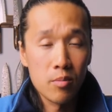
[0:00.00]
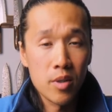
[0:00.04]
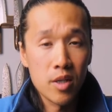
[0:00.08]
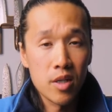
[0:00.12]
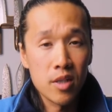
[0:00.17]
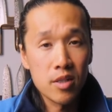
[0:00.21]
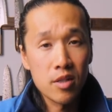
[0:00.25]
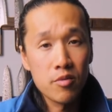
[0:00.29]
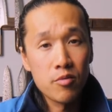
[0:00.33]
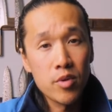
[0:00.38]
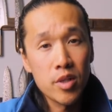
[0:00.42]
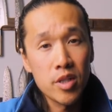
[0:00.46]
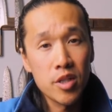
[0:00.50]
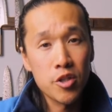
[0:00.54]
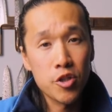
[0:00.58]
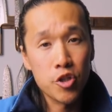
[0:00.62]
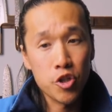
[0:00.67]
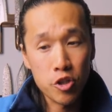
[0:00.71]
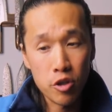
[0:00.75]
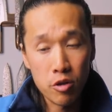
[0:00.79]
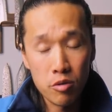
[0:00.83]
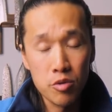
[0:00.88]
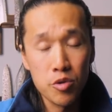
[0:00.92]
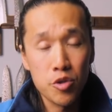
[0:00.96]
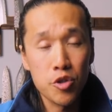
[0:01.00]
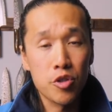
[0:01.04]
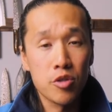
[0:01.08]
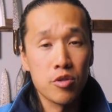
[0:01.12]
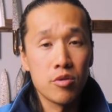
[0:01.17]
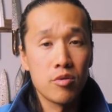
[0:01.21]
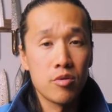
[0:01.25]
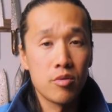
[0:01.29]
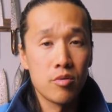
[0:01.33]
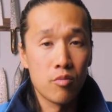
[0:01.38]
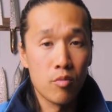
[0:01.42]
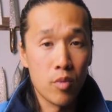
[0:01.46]
because it really shows
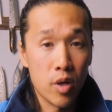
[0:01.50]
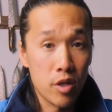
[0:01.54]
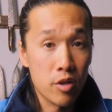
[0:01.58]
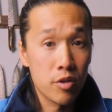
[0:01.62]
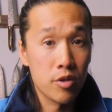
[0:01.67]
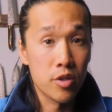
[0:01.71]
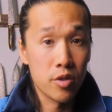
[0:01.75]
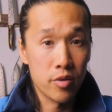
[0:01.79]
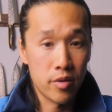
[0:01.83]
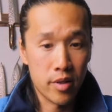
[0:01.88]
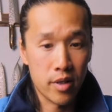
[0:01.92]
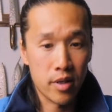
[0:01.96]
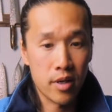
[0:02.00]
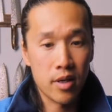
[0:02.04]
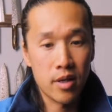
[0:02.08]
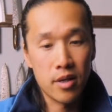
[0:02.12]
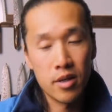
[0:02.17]
you what you're doing.